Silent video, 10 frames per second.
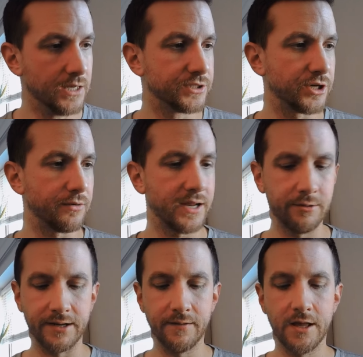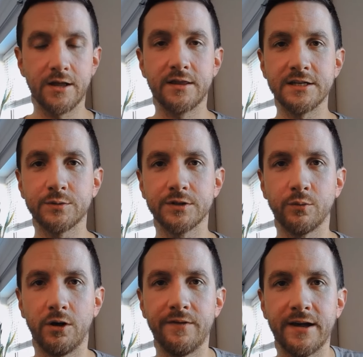So anyway, this was the
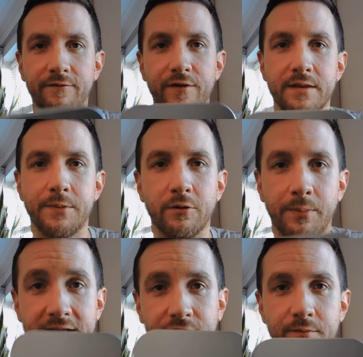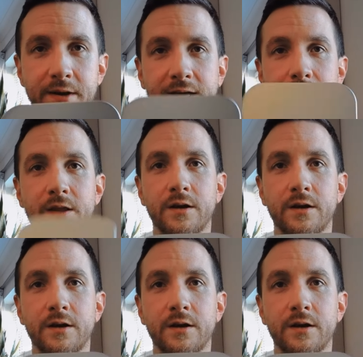one that fit the bill best for me.